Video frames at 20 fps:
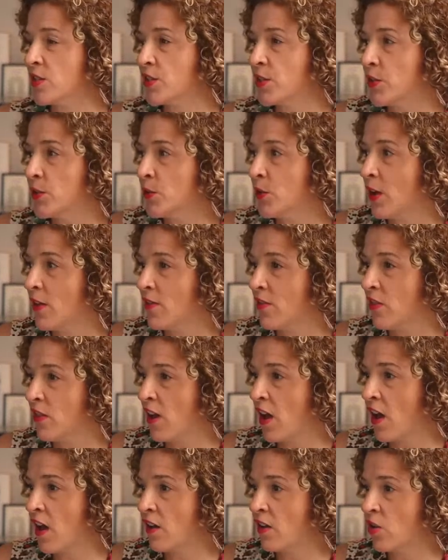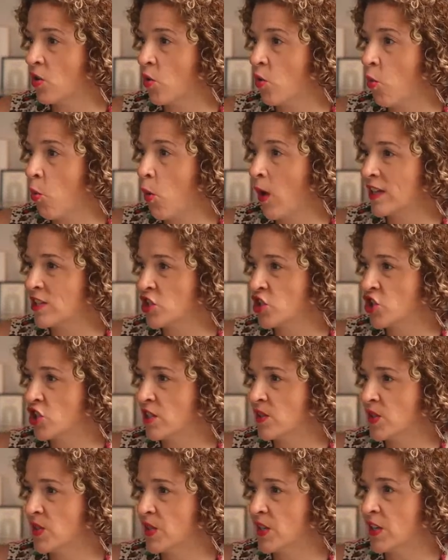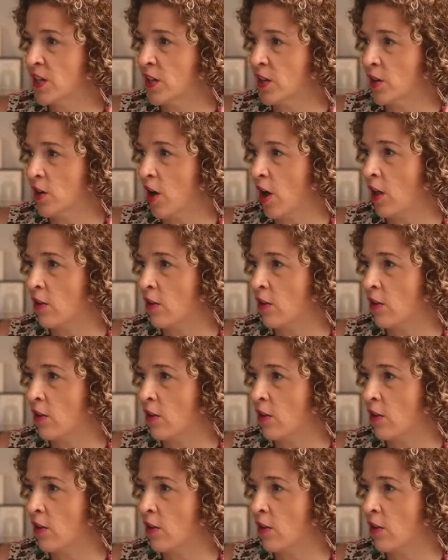to the questions here.